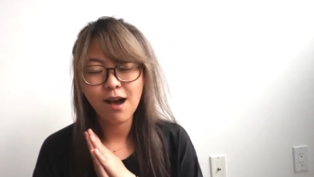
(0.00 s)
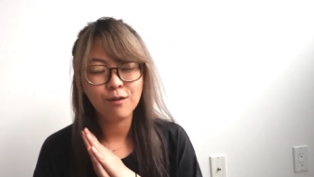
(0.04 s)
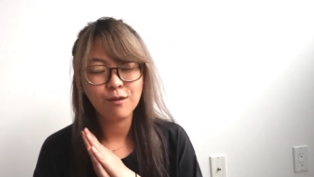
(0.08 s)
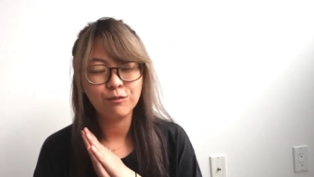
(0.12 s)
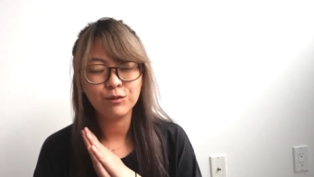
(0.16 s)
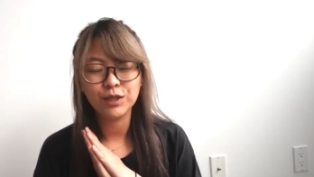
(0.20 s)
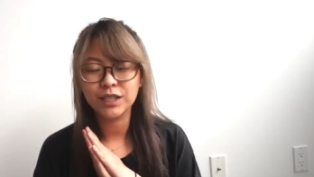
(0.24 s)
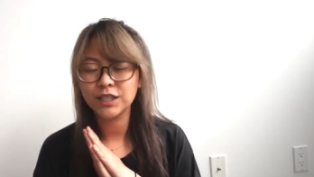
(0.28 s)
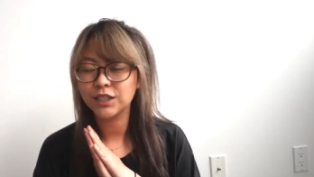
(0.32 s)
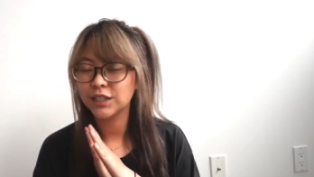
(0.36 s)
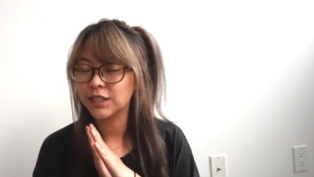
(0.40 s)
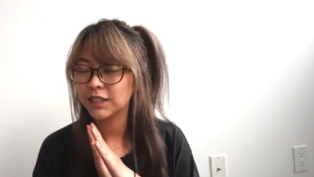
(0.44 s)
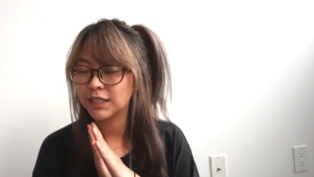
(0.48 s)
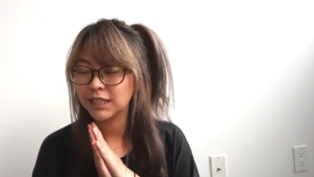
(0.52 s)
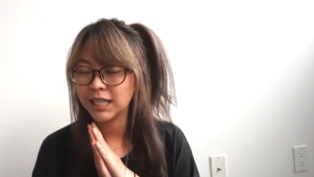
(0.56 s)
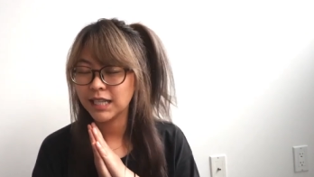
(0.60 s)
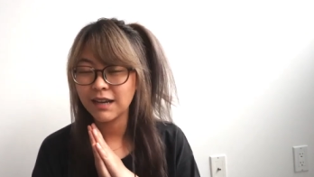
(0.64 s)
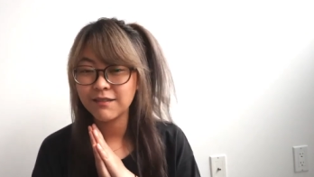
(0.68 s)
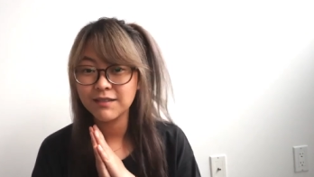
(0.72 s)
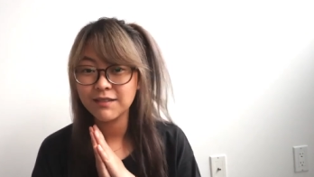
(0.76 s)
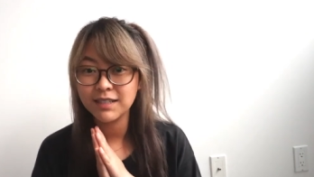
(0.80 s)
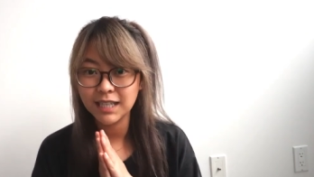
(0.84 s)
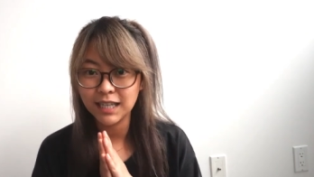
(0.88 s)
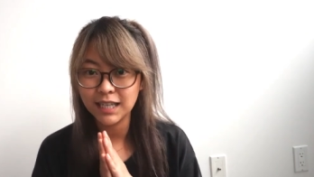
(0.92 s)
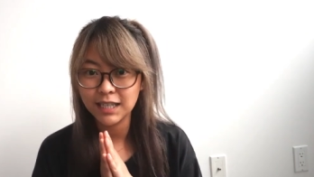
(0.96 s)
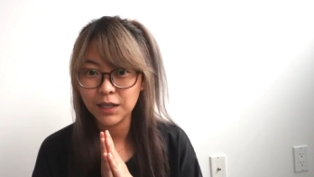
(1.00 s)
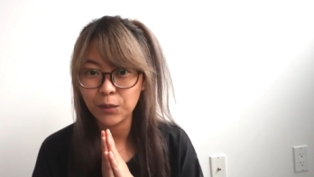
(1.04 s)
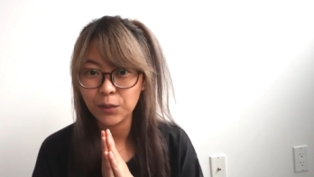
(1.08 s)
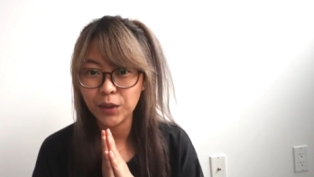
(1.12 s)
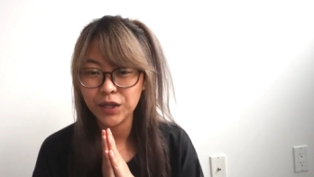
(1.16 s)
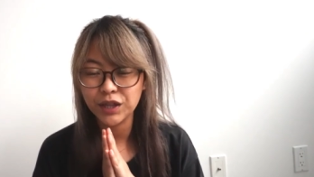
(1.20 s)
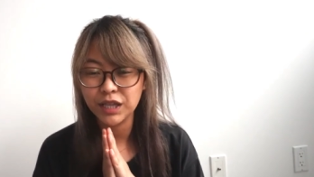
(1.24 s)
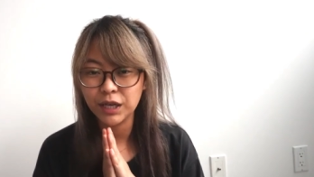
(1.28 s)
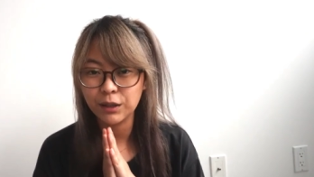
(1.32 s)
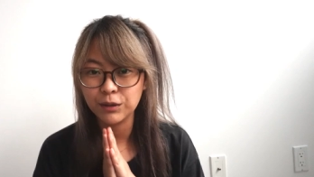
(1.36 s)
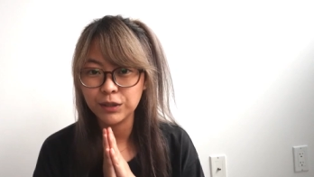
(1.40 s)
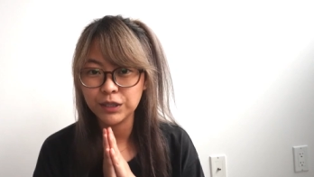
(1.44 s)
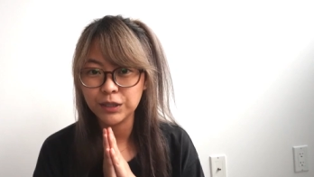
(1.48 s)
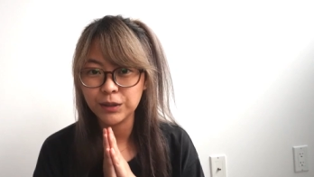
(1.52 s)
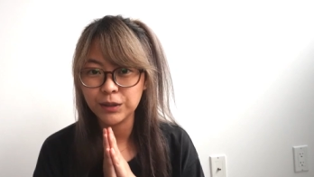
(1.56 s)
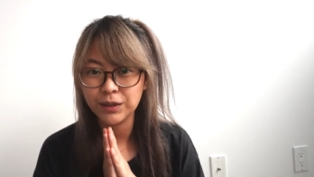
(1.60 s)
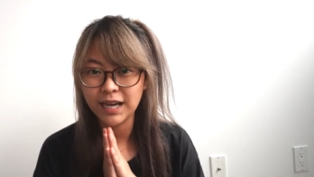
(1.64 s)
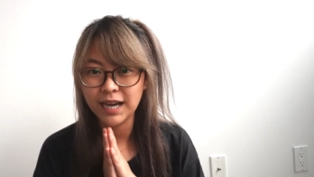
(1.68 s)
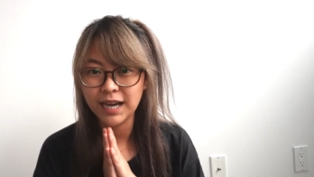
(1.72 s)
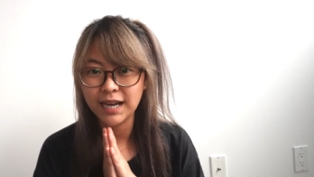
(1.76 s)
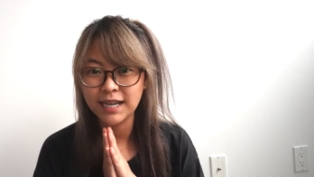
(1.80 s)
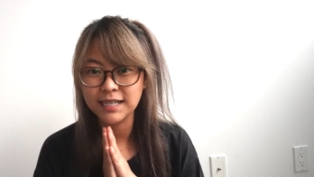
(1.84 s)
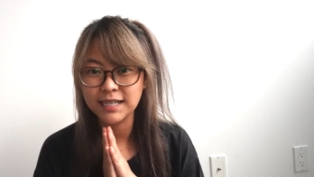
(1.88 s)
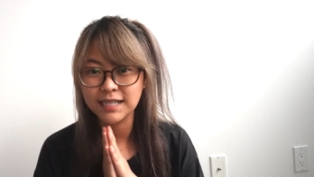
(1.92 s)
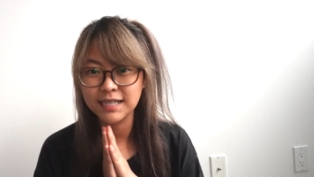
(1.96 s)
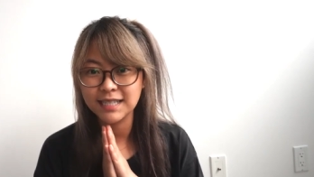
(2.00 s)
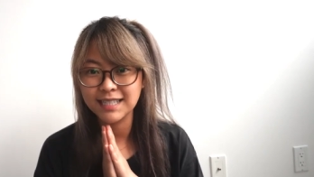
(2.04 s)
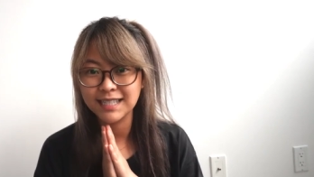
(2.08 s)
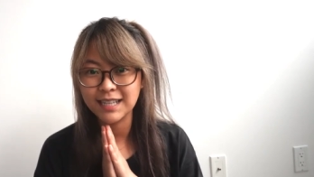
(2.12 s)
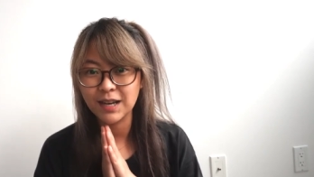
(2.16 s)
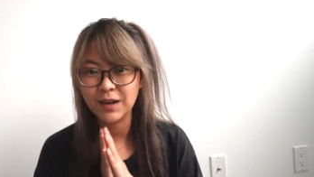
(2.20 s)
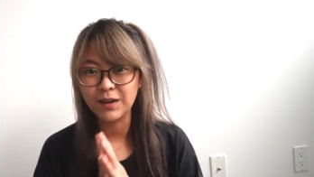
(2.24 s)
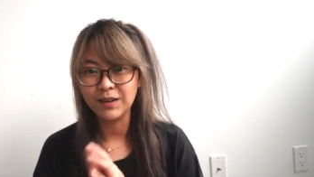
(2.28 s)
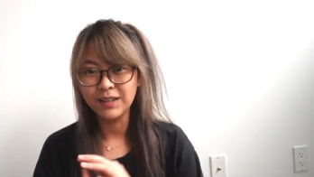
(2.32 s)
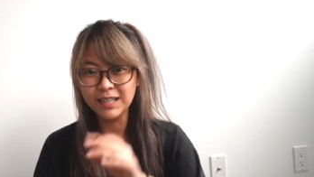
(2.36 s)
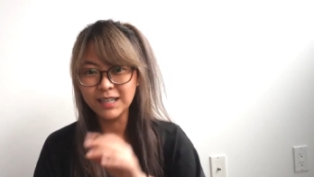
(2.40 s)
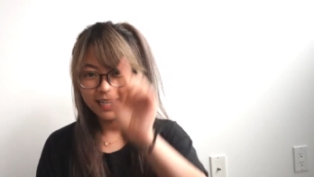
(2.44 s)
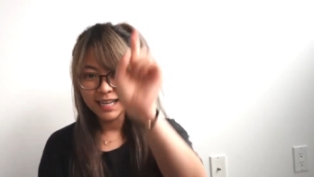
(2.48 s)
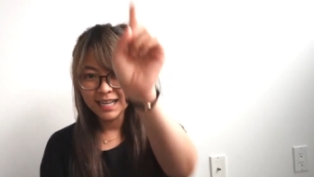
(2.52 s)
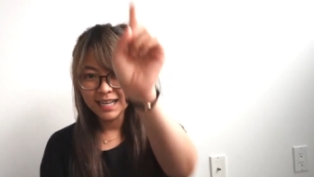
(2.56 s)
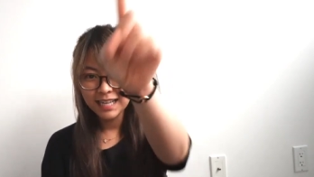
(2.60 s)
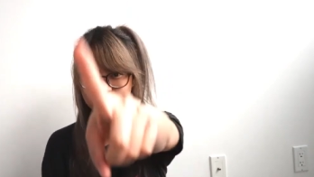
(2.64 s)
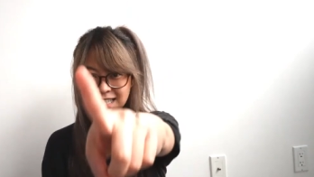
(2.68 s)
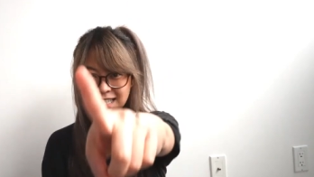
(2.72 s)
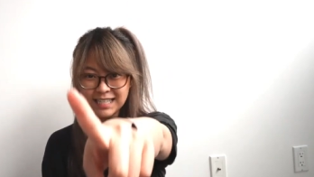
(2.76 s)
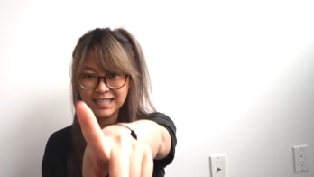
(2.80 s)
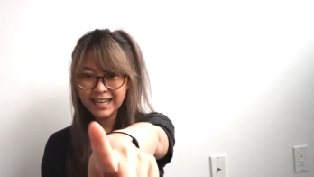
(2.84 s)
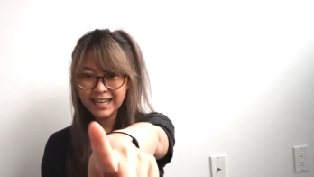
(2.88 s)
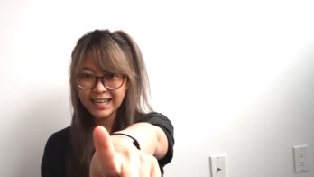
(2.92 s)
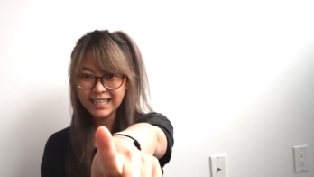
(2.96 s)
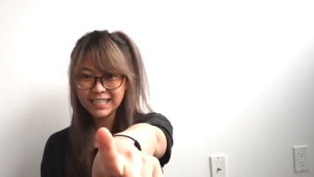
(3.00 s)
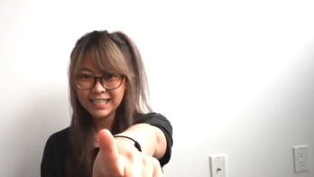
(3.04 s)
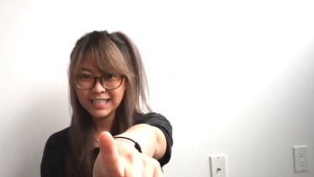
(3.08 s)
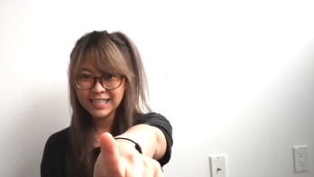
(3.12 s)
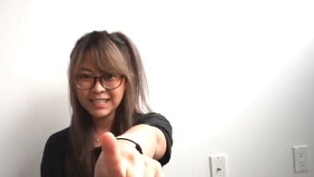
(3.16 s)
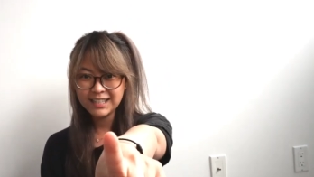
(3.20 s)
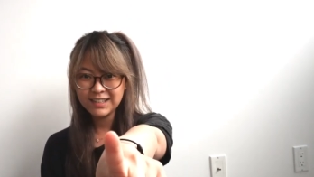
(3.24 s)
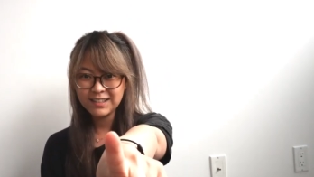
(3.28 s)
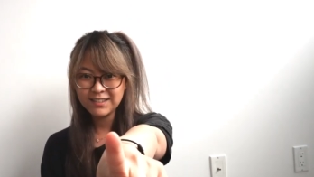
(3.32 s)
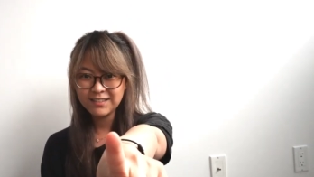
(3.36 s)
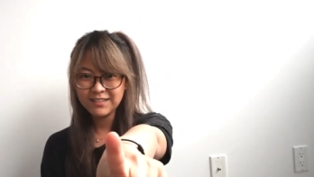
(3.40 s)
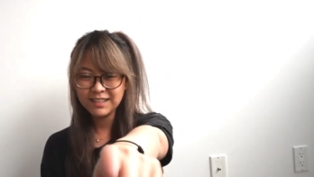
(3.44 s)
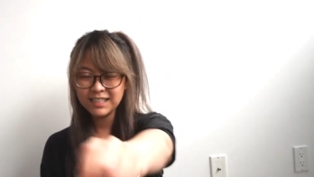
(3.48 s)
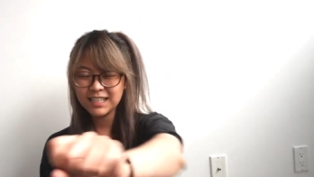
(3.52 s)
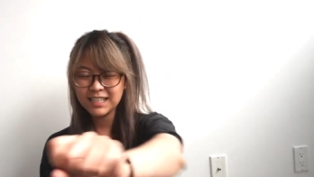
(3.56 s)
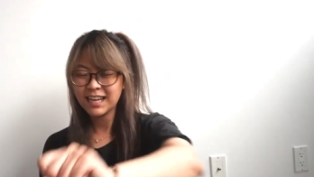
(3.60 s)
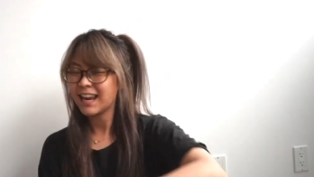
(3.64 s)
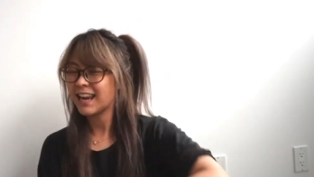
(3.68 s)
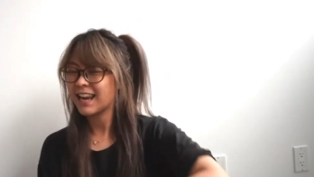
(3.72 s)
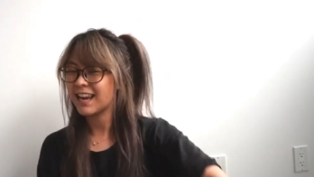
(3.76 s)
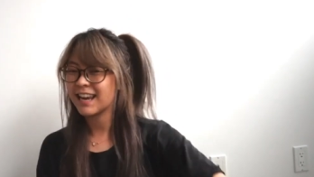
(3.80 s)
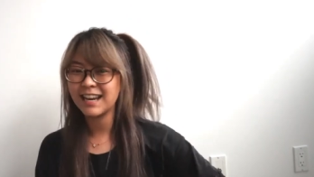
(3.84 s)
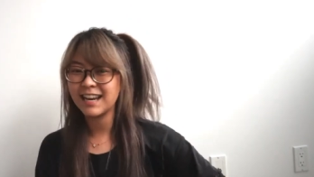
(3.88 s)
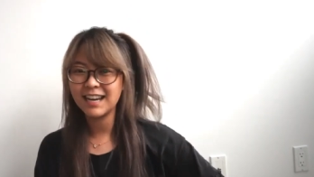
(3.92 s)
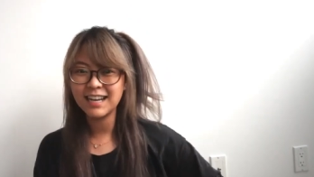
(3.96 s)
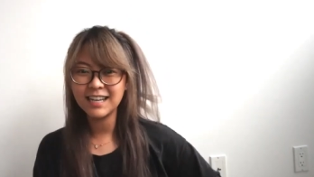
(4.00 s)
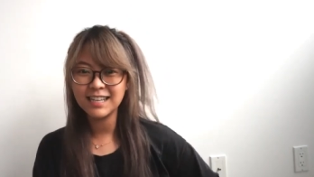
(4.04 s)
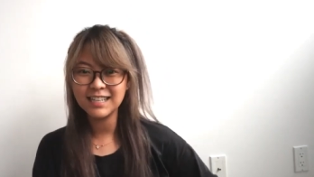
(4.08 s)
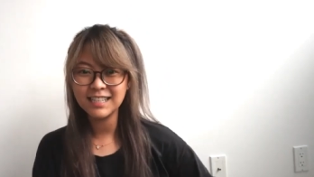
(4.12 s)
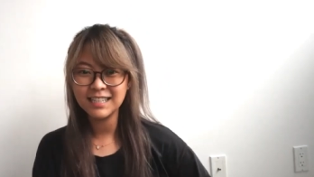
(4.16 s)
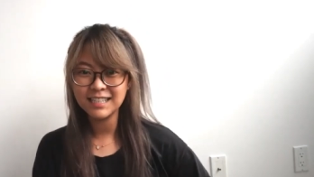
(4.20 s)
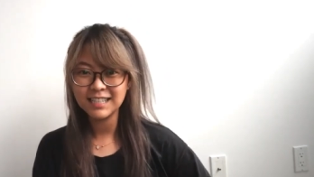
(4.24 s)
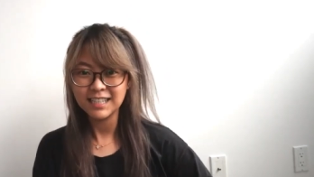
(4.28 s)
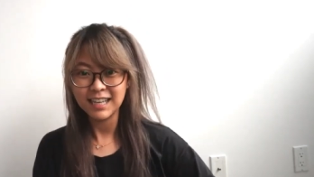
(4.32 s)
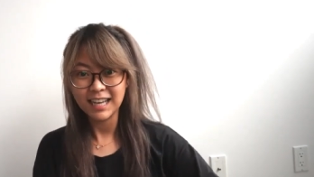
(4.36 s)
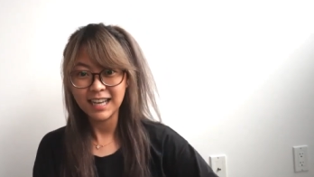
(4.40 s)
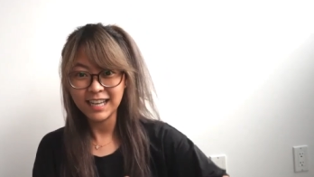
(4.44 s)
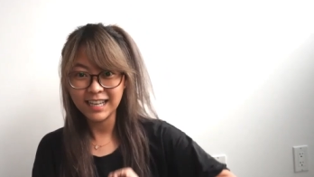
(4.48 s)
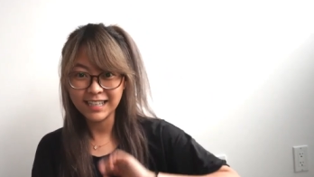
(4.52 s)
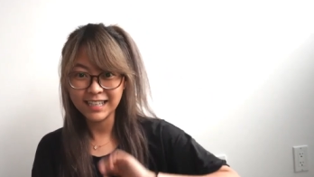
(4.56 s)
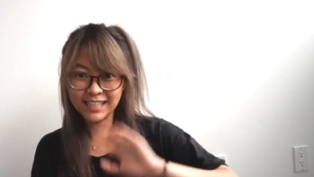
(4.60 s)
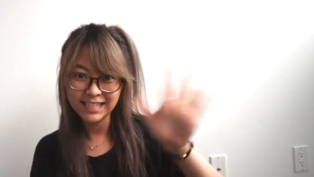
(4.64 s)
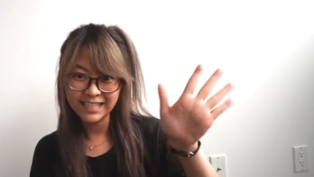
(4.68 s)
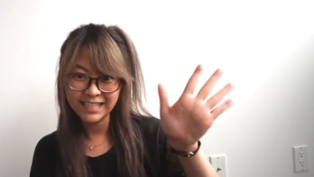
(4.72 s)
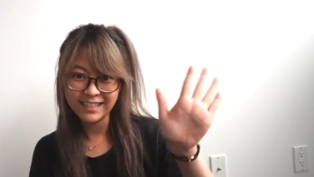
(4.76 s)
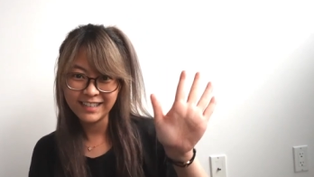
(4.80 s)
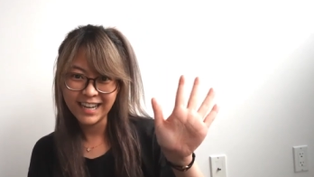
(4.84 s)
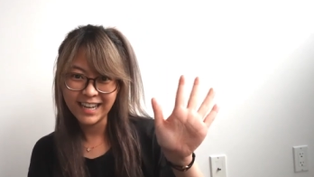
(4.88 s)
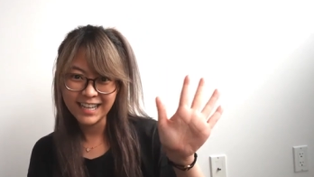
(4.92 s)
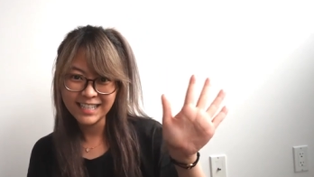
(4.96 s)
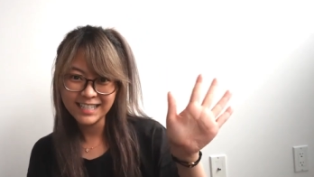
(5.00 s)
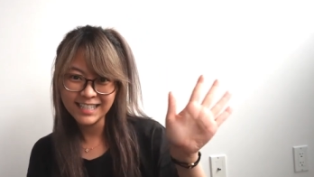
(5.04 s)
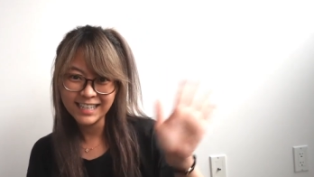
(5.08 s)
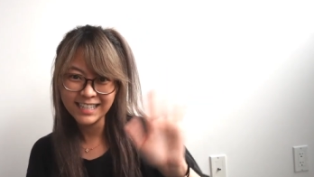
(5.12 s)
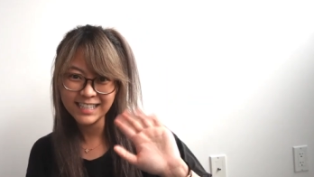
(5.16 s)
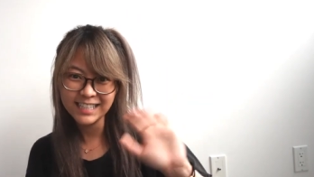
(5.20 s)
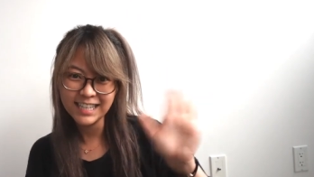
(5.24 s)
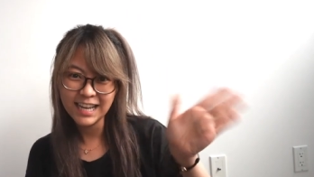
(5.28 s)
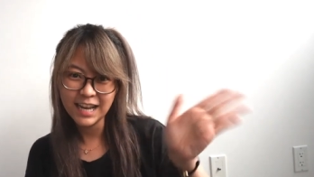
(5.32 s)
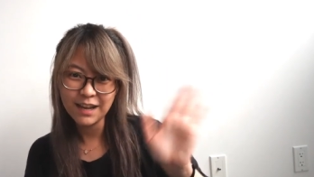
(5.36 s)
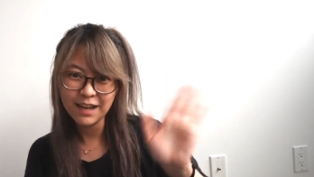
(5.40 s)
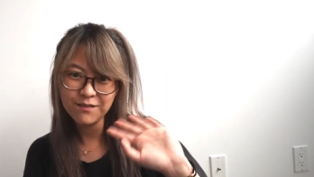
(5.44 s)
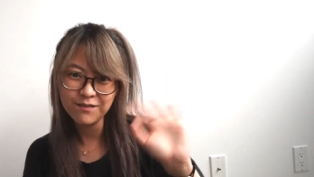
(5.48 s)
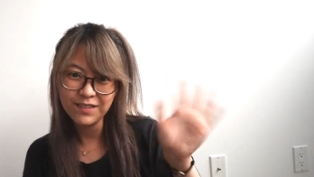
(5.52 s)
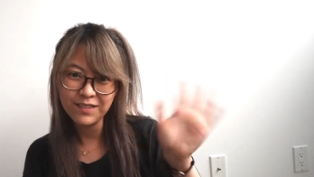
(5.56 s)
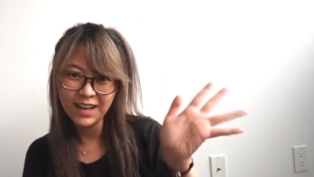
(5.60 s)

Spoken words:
We couldn't have done it without you guys. So stay tuned and see you guys next time.